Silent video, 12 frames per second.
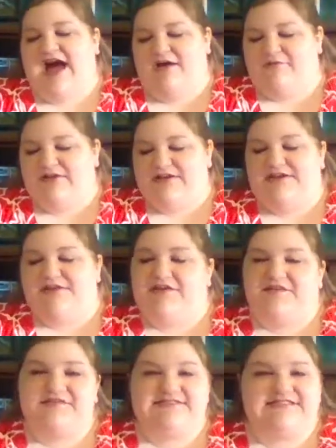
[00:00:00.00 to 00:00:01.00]
When you
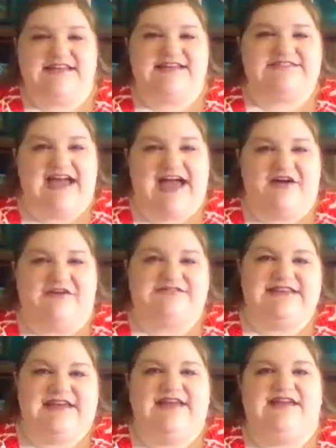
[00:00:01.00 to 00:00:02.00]
use these out
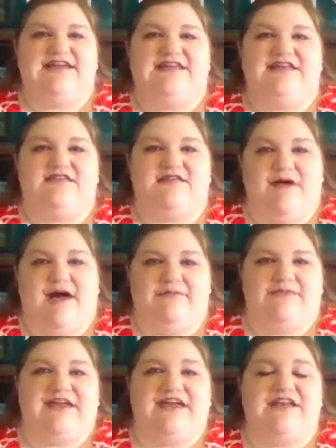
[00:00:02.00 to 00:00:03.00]
in the
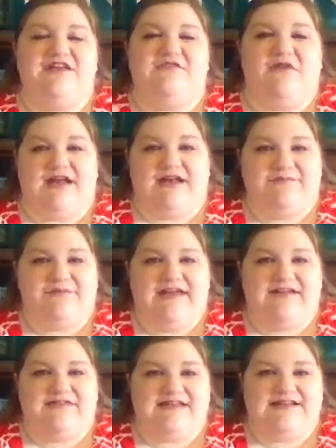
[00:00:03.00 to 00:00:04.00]
public and you want to
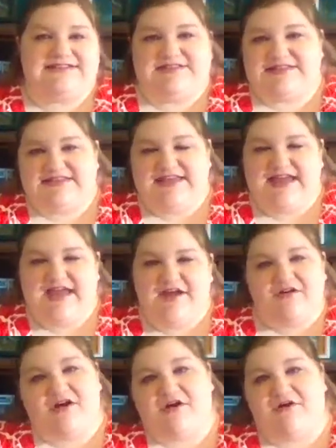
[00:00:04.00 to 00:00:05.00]
plant these so that they can
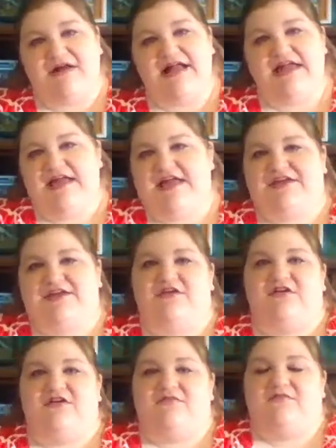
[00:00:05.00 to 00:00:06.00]
grow,
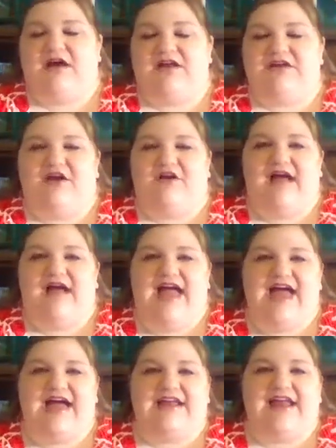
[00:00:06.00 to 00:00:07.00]
you'll want to go
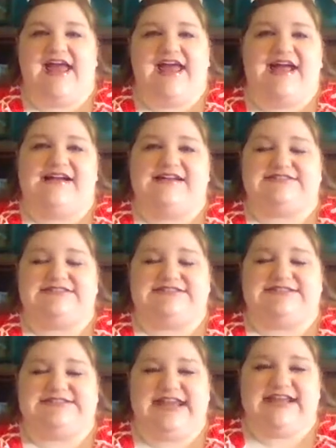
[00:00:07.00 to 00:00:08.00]
ahead and
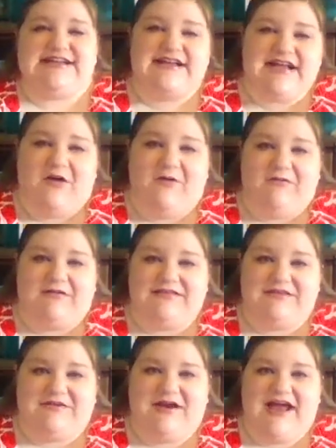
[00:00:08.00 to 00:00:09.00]
dig a hole in
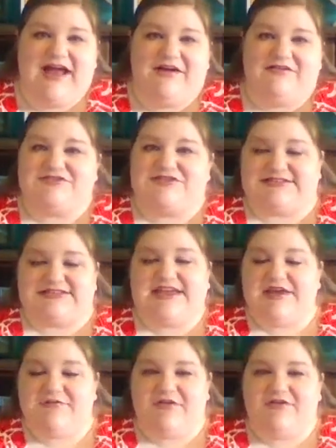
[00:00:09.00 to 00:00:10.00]
the ground just like
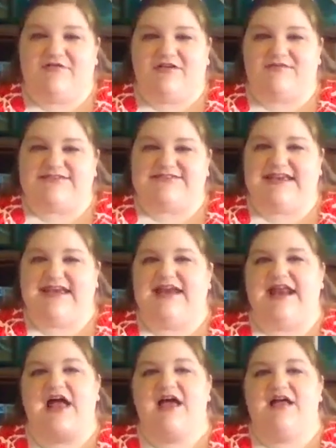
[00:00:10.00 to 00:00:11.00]
you would a normal
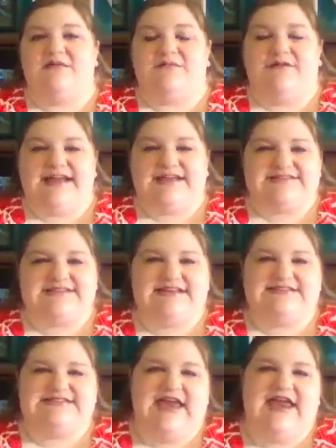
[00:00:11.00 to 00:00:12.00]
seed, place
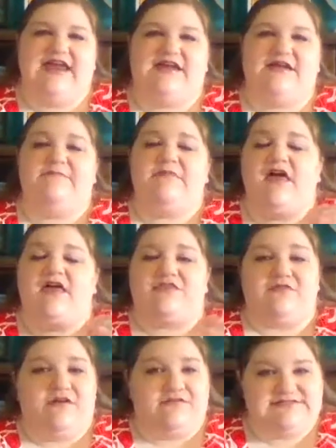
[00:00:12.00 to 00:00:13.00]
these in,
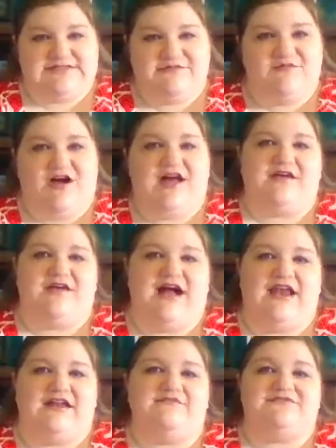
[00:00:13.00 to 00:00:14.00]
throw some water
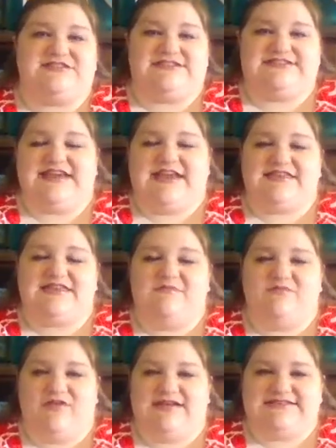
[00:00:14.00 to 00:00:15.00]
on them just to get them
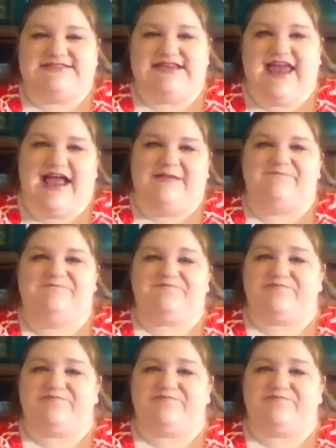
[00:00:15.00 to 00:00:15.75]
moist again,